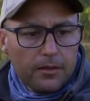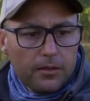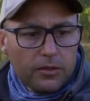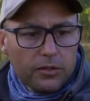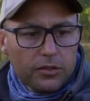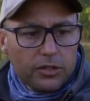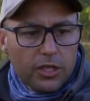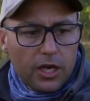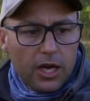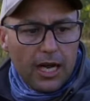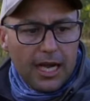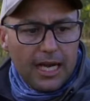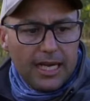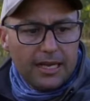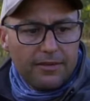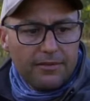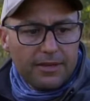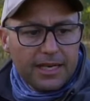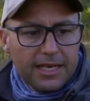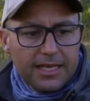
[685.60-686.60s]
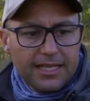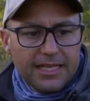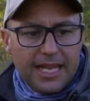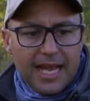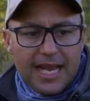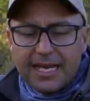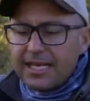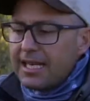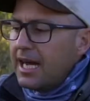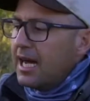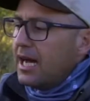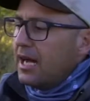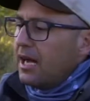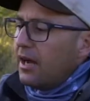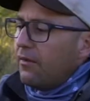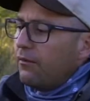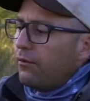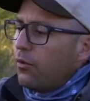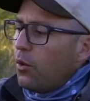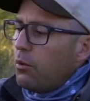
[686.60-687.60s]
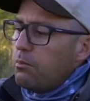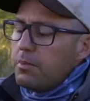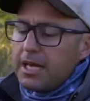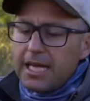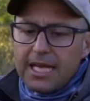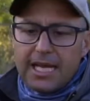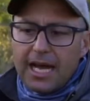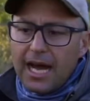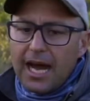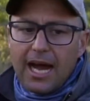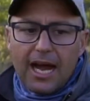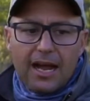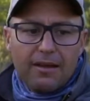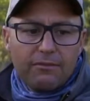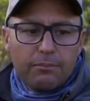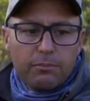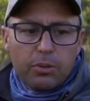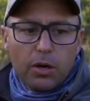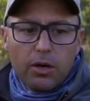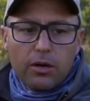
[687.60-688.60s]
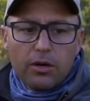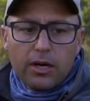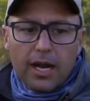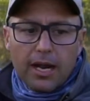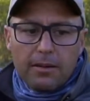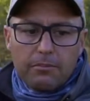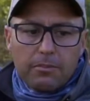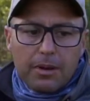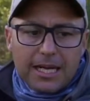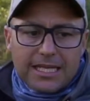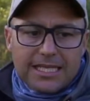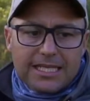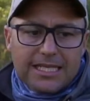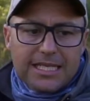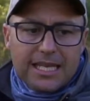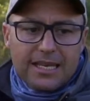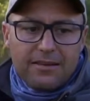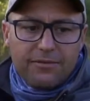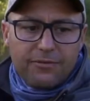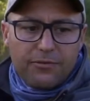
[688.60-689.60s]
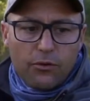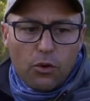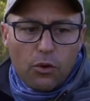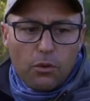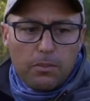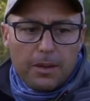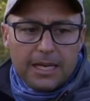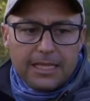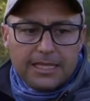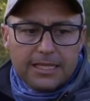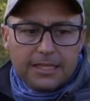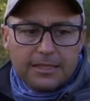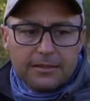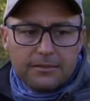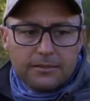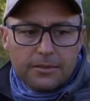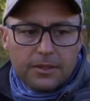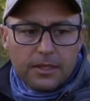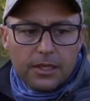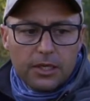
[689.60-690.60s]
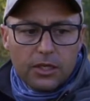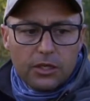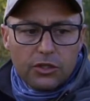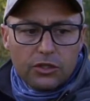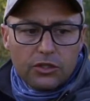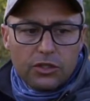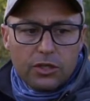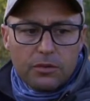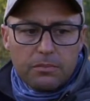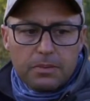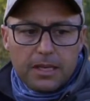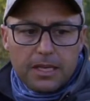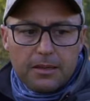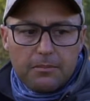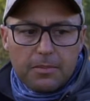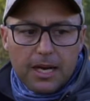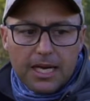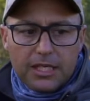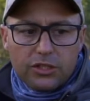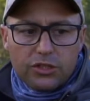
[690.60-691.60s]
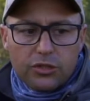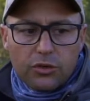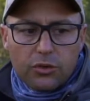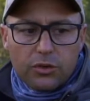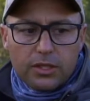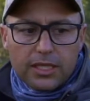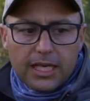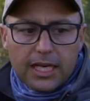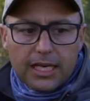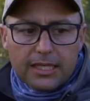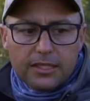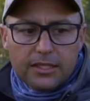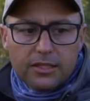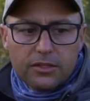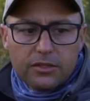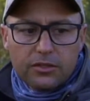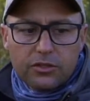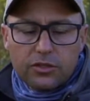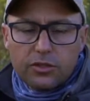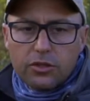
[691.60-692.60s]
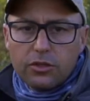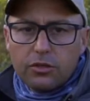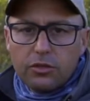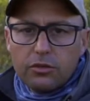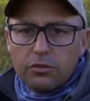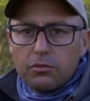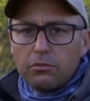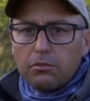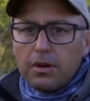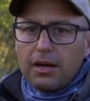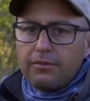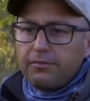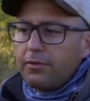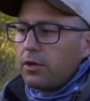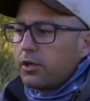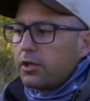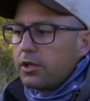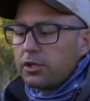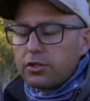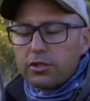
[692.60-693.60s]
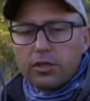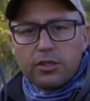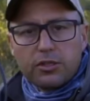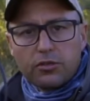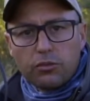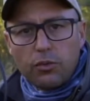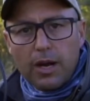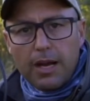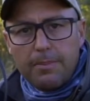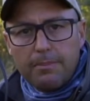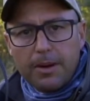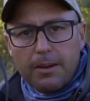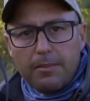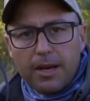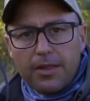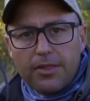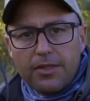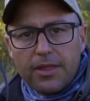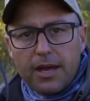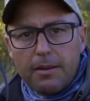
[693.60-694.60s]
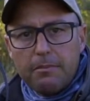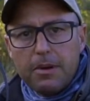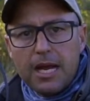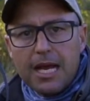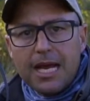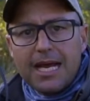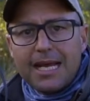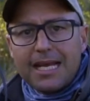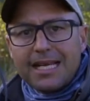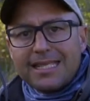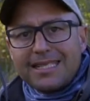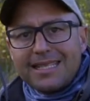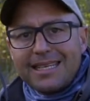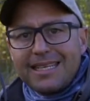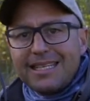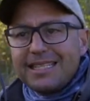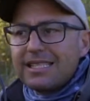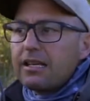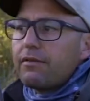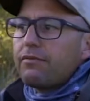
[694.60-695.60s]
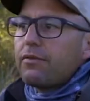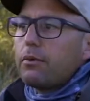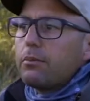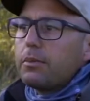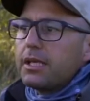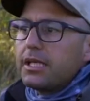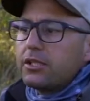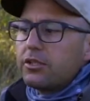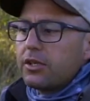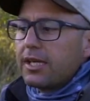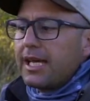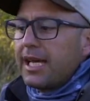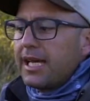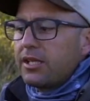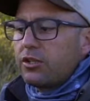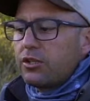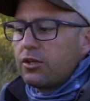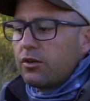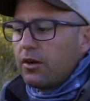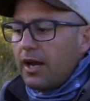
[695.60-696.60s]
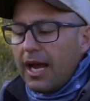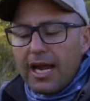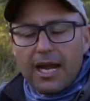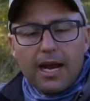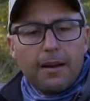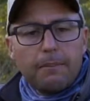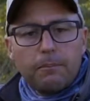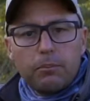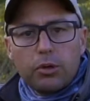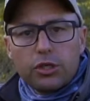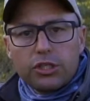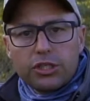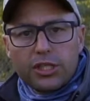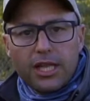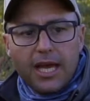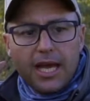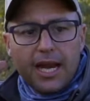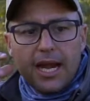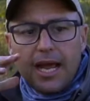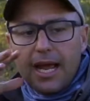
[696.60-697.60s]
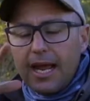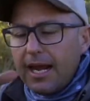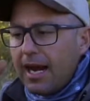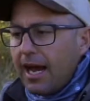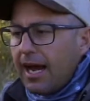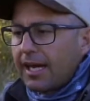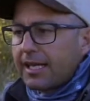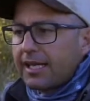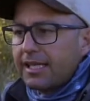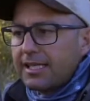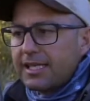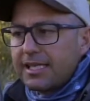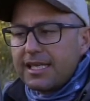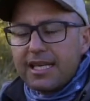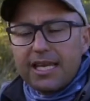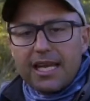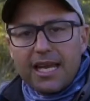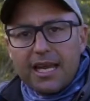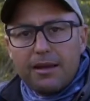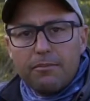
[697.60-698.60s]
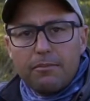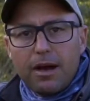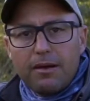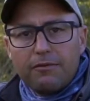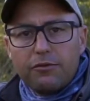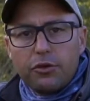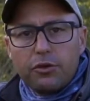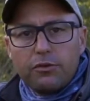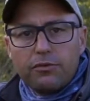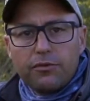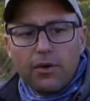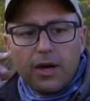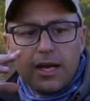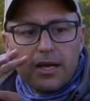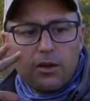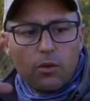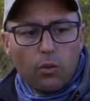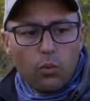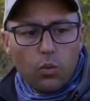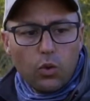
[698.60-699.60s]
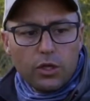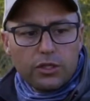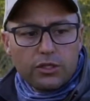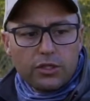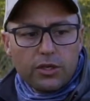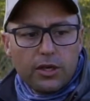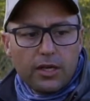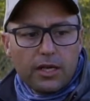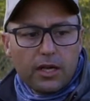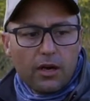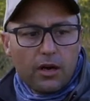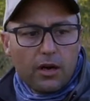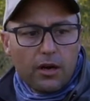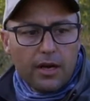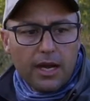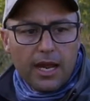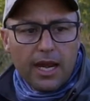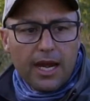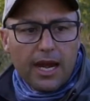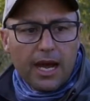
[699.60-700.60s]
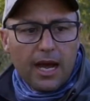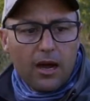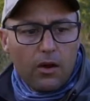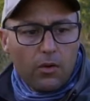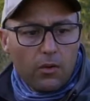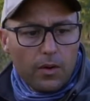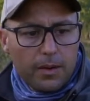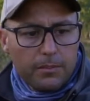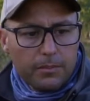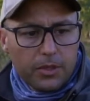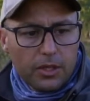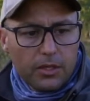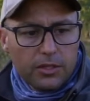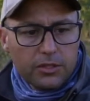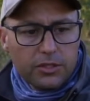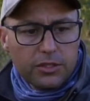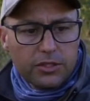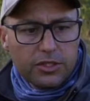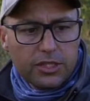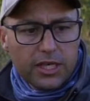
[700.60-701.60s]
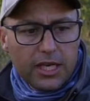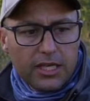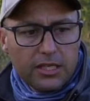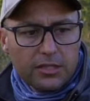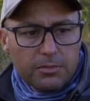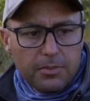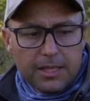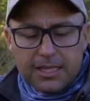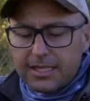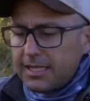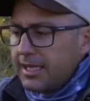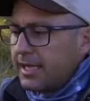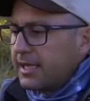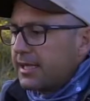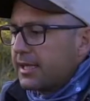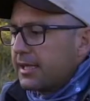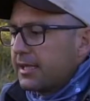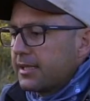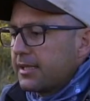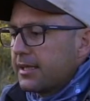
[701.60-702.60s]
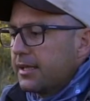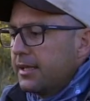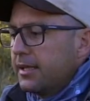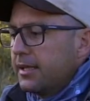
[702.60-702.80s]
So I leave it at that. For me, I've programmed my C4 button to be my shortcut to my focus. So it's right by my thumb. It's easy for me to get to, and I push that and I can see in my viewfinder what's going on and how I'm going to change my settings.